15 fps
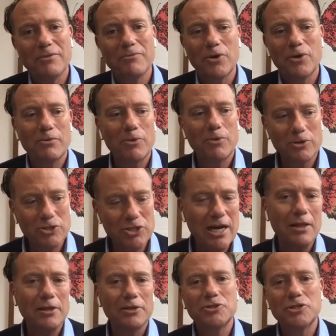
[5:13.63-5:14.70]
where we're
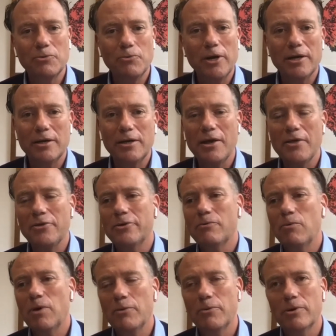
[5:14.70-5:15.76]
challenging one another,
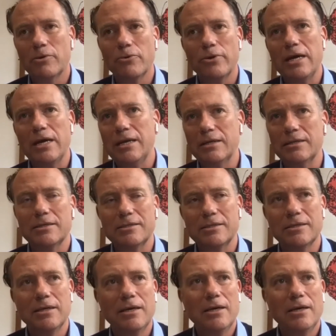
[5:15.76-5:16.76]
where we're creating this